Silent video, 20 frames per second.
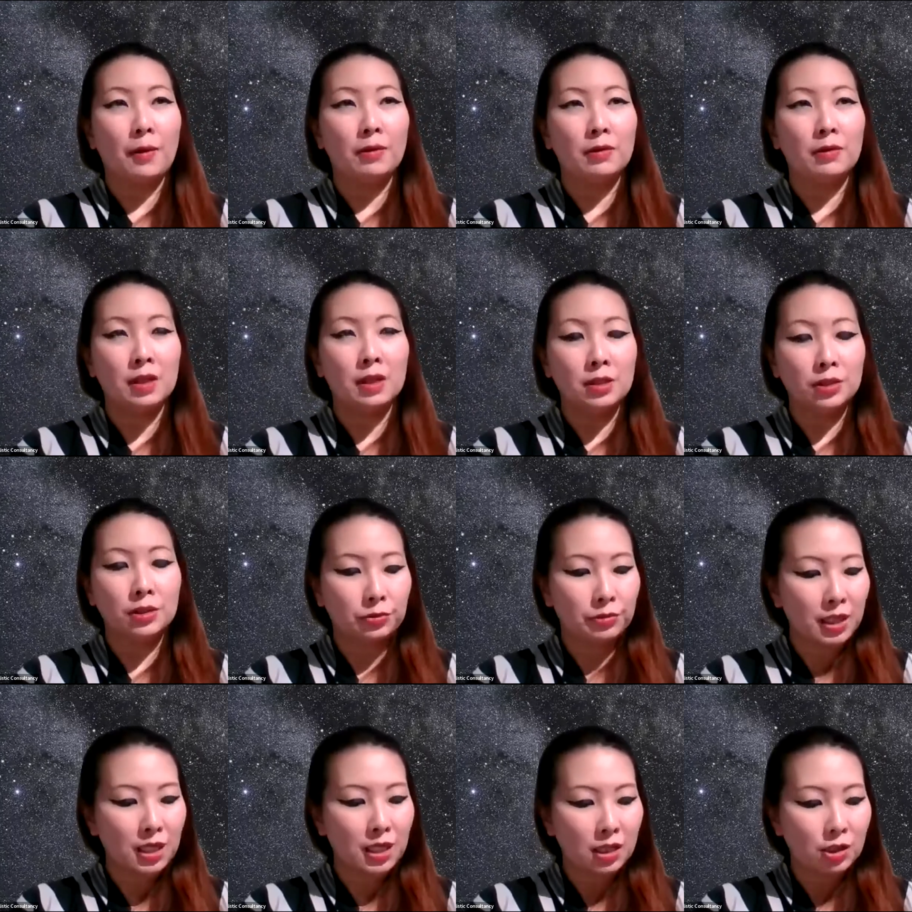
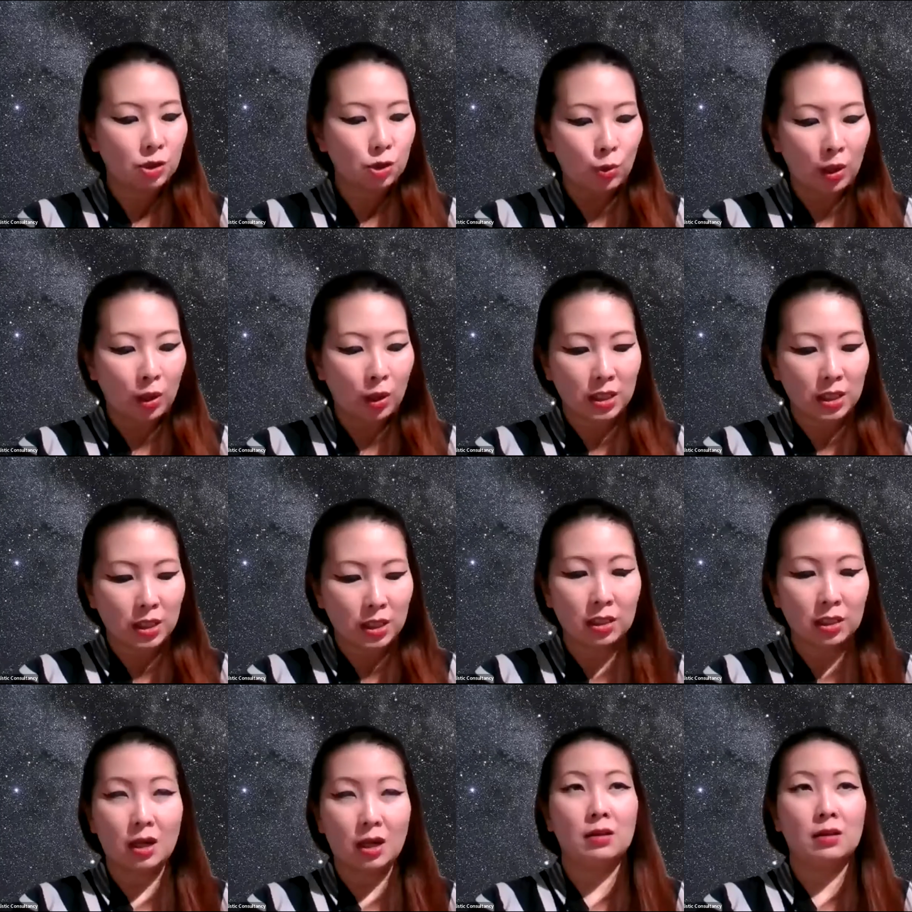literally sweating
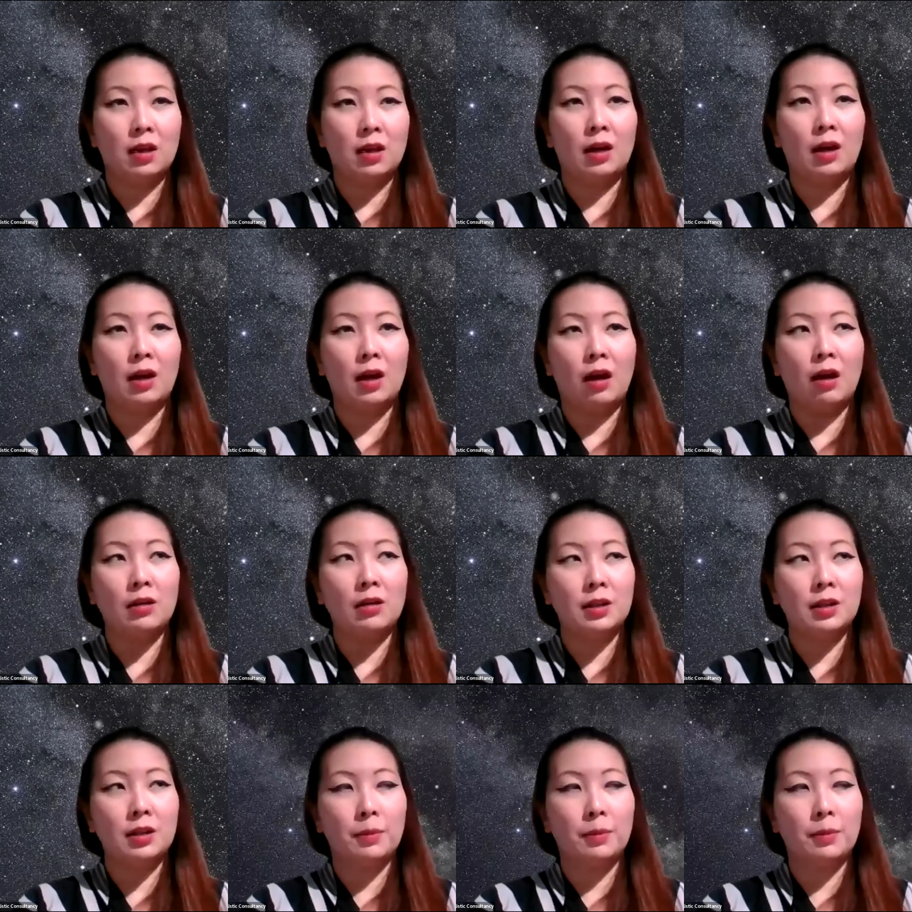a lot
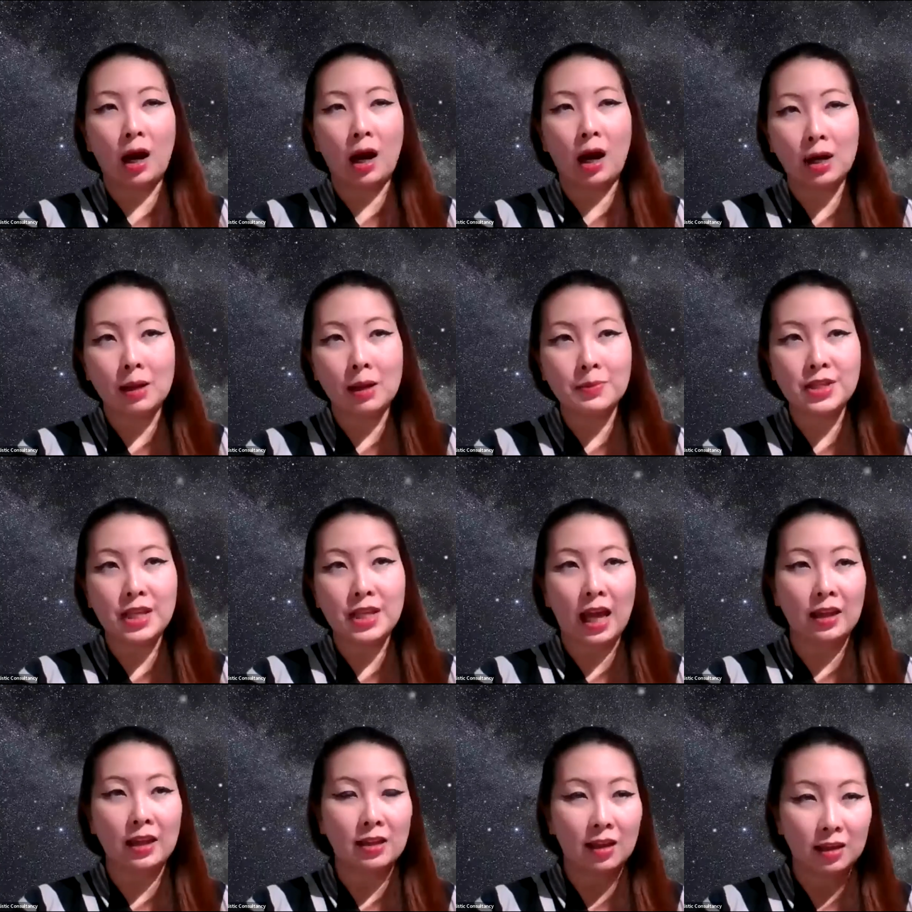on the palms
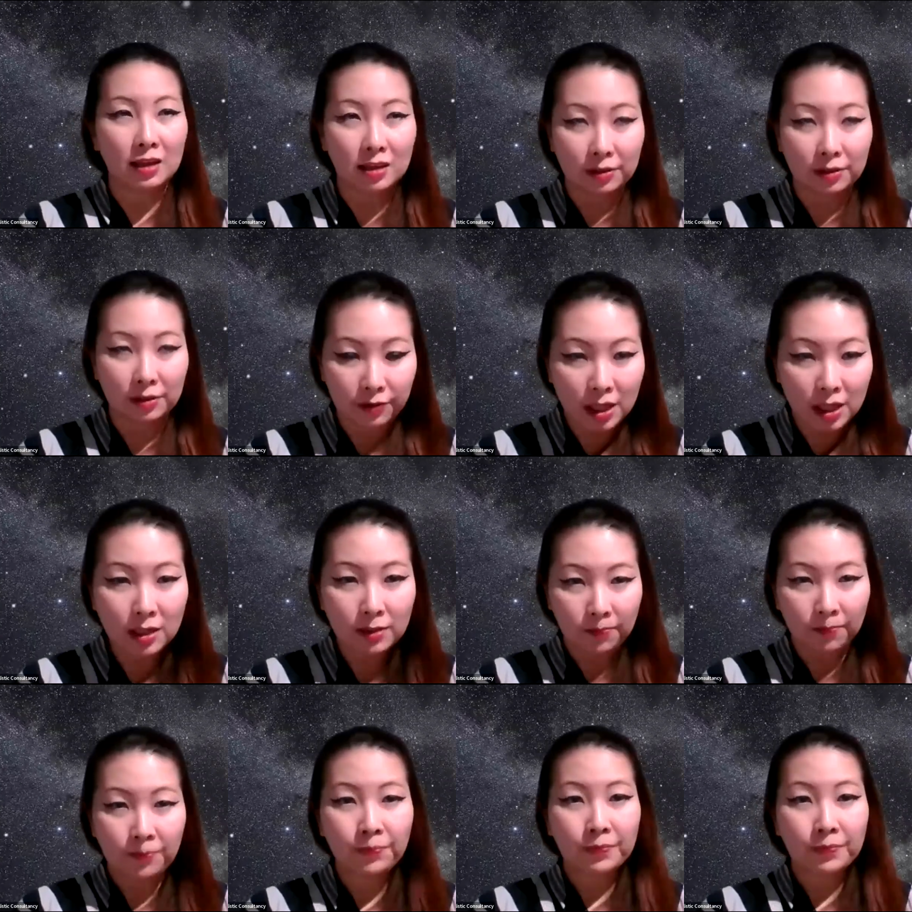and like the
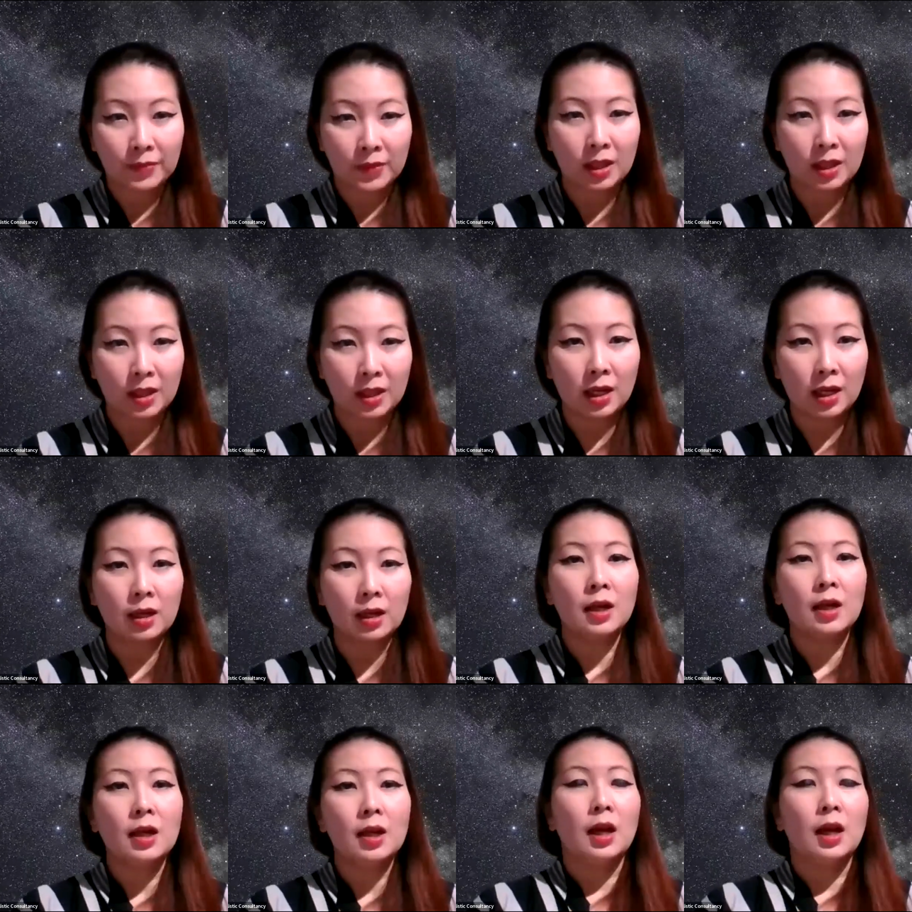feet. Yeah.